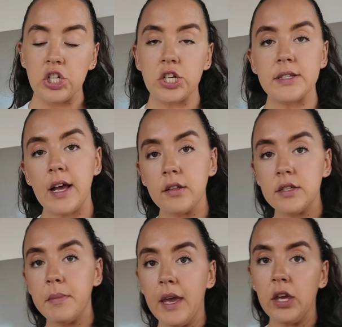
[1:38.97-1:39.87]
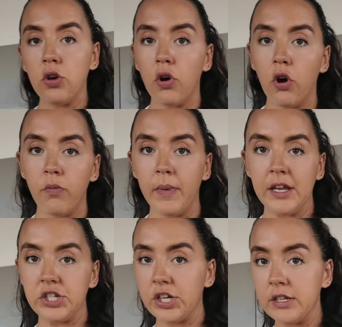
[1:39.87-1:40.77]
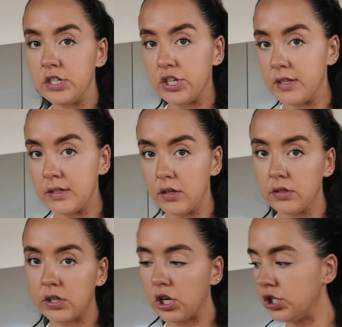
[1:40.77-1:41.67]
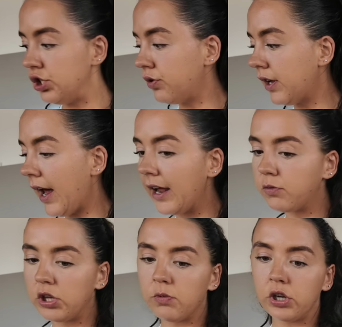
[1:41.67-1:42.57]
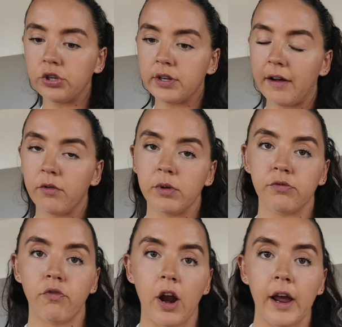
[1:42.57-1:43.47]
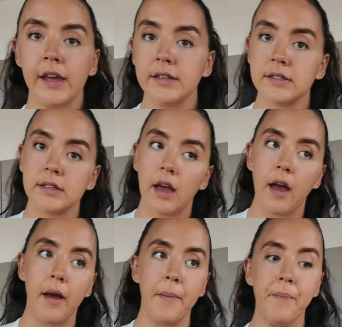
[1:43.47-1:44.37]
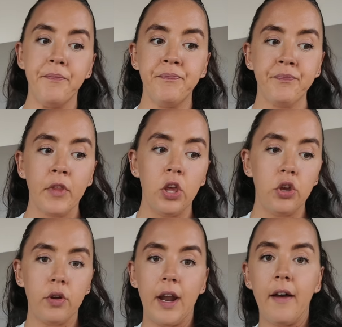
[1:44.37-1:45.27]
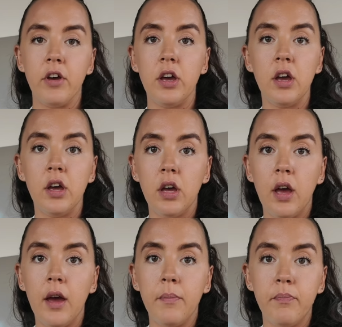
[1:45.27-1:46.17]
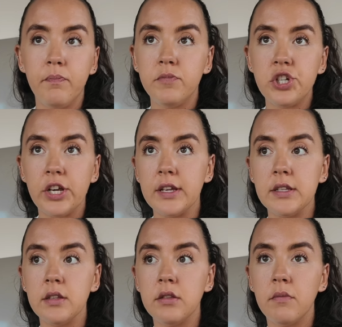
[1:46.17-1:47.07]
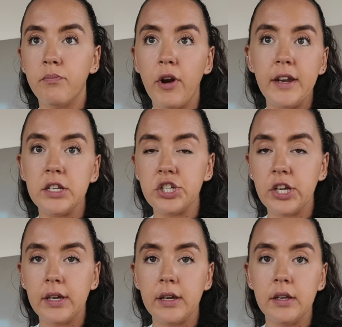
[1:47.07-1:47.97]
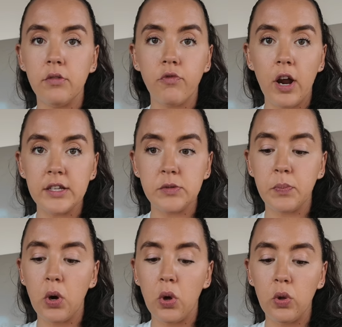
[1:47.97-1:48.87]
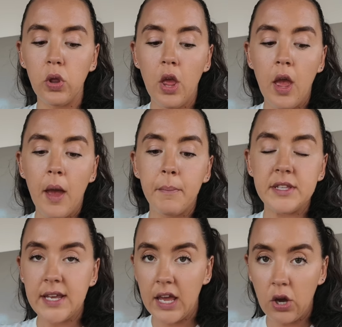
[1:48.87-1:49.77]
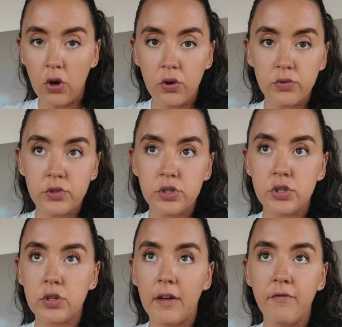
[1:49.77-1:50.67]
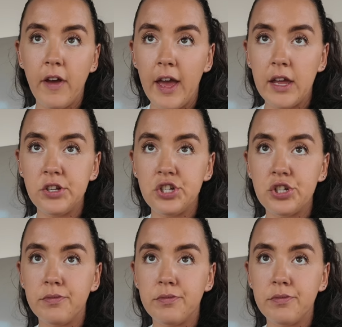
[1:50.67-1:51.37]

just how to make your homemade chicken schnitzels, because you can add what you want. You could have it with rice, you could have a breaded chicken rice bowl, potatoes and veg,